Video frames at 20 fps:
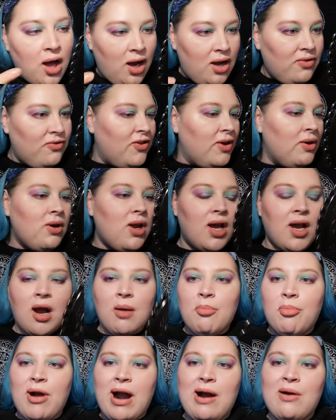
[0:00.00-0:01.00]
I feel like a
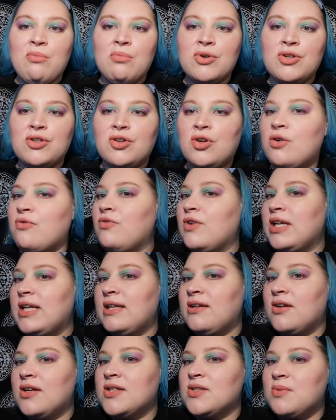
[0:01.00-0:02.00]
brown would have gone really
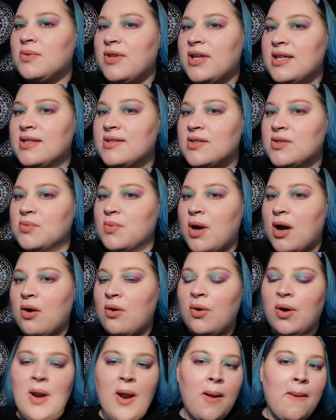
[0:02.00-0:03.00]
nice with this as
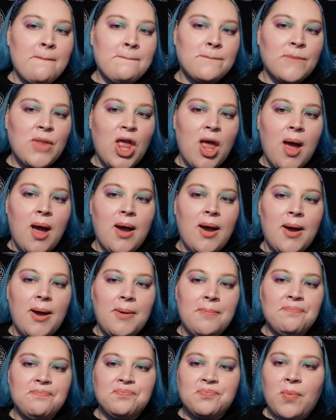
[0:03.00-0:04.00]
well,
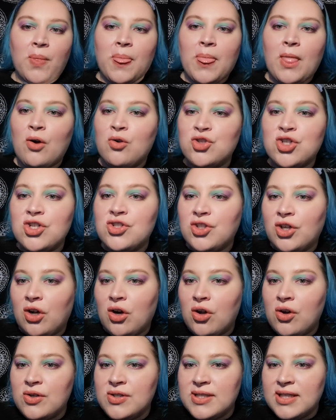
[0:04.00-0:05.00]
or just a
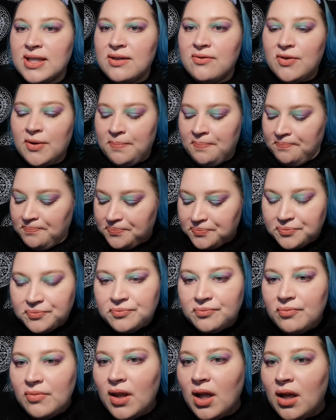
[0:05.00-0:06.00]
gloss even.
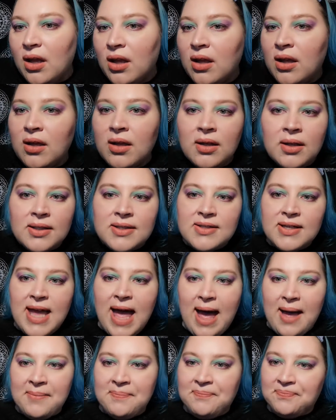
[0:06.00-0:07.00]
So
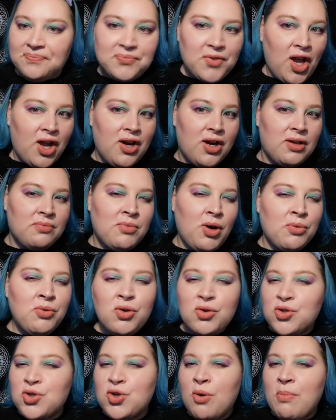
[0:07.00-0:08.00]
yeah, I'm
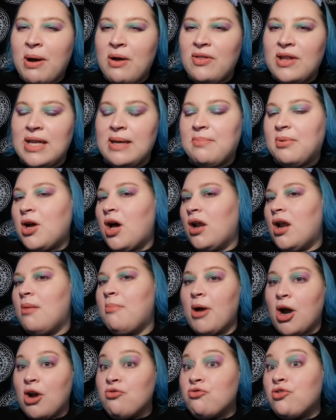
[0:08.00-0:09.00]
not sure about the lip colour,
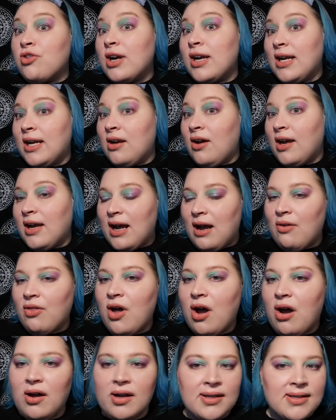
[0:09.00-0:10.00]
but I really like how
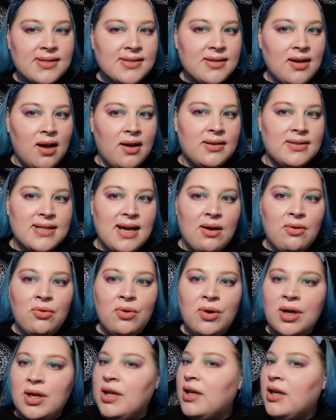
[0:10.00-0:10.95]
the eyes turned out.